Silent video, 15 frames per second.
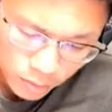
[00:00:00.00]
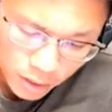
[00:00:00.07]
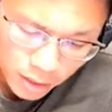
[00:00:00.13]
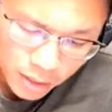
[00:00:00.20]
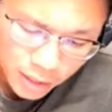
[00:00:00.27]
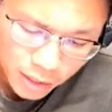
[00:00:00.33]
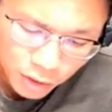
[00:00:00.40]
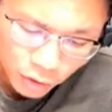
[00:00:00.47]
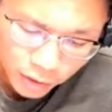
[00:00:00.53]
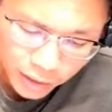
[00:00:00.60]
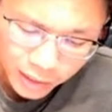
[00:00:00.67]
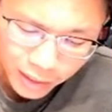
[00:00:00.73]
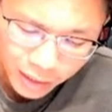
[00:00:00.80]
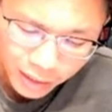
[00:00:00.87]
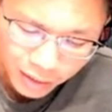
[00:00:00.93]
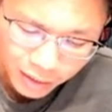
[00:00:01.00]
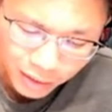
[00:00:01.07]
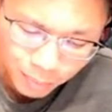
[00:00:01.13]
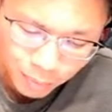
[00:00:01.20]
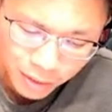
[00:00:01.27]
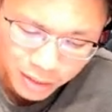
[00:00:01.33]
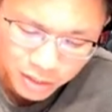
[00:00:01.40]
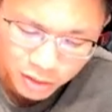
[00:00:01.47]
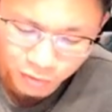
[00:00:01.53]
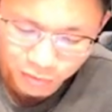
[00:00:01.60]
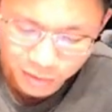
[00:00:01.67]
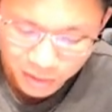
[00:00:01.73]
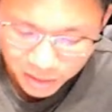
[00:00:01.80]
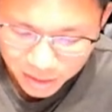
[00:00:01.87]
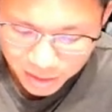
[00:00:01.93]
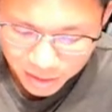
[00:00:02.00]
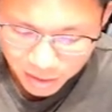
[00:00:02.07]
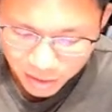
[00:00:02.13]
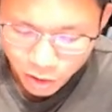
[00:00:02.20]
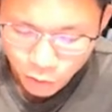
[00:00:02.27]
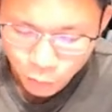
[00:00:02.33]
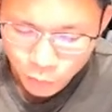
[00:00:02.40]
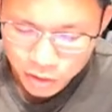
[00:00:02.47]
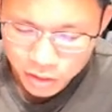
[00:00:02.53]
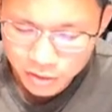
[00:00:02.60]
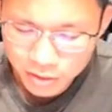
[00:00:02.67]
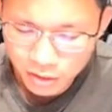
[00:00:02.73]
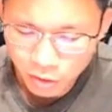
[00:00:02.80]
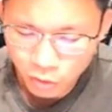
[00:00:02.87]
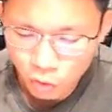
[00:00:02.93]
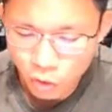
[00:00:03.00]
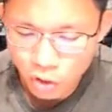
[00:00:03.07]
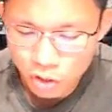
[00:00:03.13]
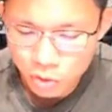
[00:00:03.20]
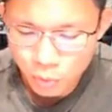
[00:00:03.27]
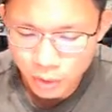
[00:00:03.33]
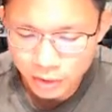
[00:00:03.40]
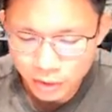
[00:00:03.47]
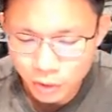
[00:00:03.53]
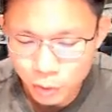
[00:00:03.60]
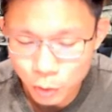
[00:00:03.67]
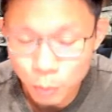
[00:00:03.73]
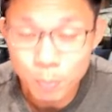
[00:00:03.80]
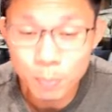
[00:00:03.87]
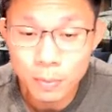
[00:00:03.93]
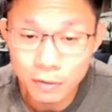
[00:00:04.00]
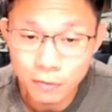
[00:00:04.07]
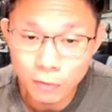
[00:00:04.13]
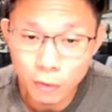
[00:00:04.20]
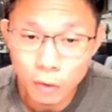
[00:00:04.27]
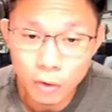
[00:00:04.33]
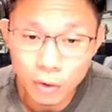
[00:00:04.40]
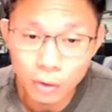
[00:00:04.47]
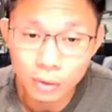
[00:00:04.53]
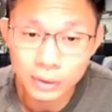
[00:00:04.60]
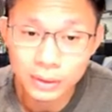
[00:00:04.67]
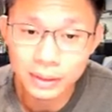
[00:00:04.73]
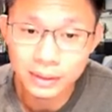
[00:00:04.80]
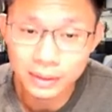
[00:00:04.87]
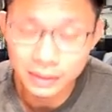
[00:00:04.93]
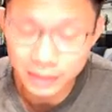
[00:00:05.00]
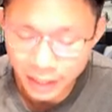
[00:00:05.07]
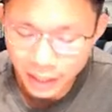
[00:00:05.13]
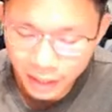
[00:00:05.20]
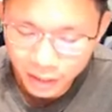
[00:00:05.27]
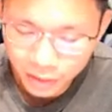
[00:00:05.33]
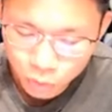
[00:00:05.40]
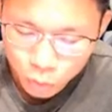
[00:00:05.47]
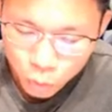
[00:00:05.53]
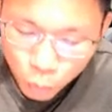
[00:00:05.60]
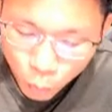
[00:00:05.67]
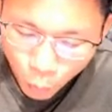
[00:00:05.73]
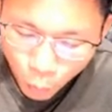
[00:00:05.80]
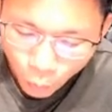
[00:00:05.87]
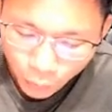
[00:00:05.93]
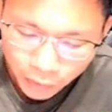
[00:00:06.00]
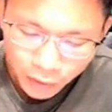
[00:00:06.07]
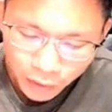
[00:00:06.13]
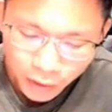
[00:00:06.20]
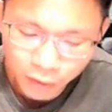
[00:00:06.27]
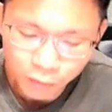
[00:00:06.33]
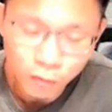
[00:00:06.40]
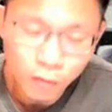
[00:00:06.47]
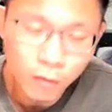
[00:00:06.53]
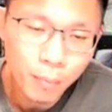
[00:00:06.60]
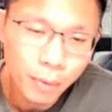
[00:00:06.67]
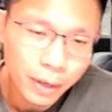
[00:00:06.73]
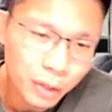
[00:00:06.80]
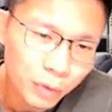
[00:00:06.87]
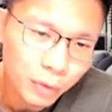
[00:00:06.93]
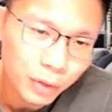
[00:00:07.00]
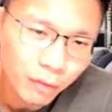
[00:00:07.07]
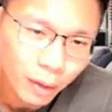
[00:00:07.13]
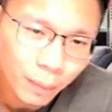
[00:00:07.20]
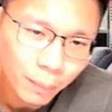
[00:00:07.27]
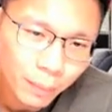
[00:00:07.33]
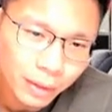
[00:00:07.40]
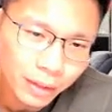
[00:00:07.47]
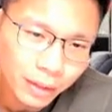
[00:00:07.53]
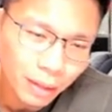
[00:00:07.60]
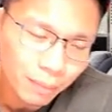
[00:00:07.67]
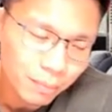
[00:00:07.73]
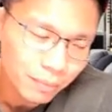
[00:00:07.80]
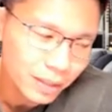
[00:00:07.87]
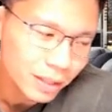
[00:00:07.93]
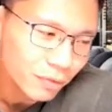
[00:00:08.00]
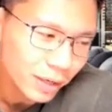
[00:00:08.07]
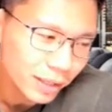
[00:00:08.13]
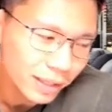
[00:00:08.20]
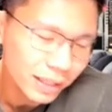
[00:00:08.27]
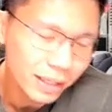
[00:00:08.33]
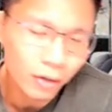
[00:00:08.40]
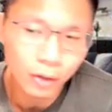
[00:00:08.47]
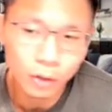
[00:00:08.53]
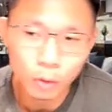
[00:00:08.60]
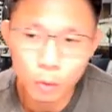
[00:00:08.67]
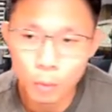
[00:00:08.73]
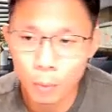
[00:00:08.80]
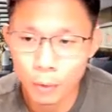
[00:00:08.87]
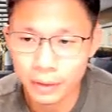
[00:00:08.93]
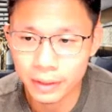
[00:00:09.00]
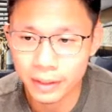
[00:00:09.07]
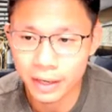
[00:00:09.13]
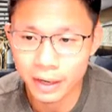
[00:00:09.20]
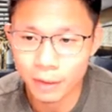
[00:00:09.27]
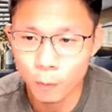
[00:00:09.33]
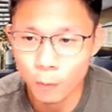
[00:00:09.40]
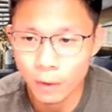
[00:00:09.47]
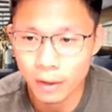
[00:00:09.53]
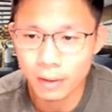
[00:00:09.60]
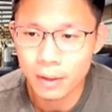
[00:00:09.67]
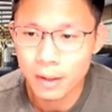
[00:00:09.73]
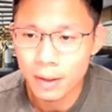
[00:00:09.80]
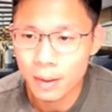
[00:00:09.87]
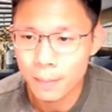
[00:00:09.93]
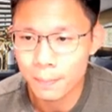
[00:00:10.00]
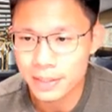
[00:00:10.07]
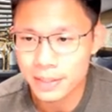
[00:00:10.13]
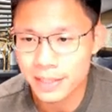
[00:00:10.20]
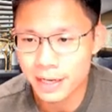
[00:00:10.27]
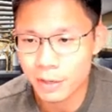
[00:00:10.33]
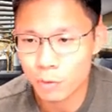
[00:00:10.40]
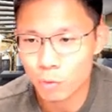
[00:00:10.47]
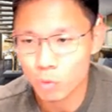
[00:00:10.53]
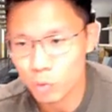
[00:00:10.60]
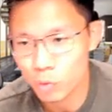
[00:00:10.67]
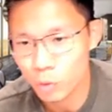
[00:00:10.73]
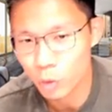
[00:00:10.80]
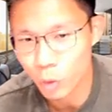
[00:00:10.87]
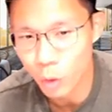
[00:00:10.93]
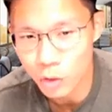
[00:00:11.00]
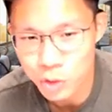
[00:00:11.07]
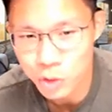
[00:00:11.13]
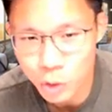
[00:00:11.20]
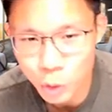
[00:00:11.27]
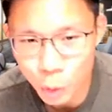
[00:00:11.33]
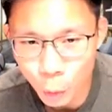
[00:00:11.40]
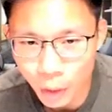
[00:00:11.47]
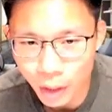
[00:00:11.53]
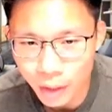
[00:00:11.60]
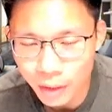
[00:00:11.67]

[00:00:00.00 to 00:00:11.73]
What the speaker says: He got in at the price of this, which gives a gross rental yield before costs at 2.9 for brand new development renting out at 2.91% gross yield.